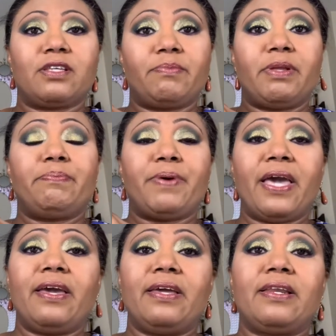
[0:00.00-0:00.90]
I'm in
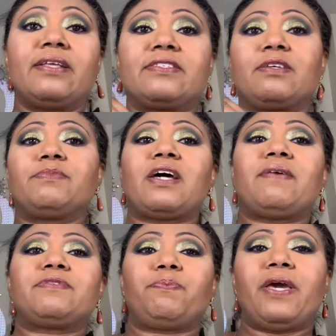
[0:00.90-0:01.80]
pain, and
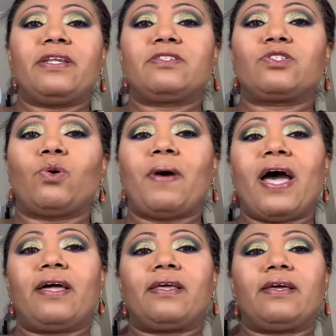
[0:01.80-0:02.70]
sometimes the pain is so
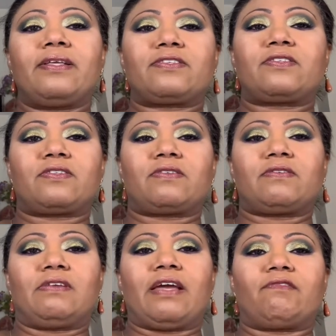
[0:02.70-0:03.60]
bad, it's
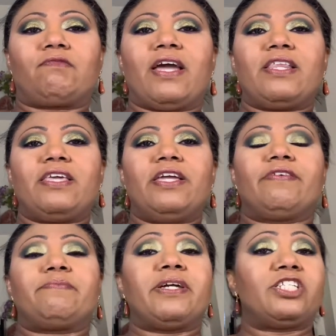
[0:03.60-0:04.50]
like right here
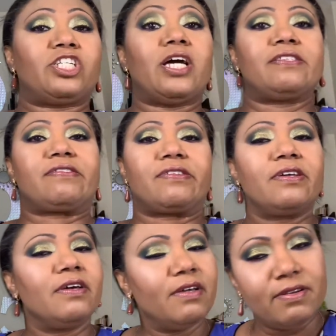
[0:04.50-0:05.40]
in my chest.
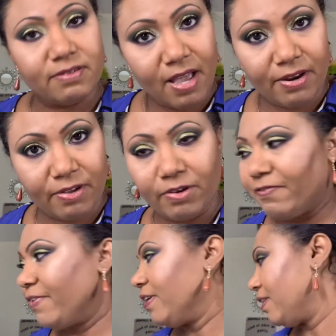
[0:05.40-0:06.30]
Not a good
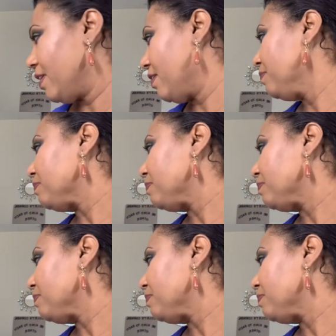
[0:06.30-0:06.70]
feeling.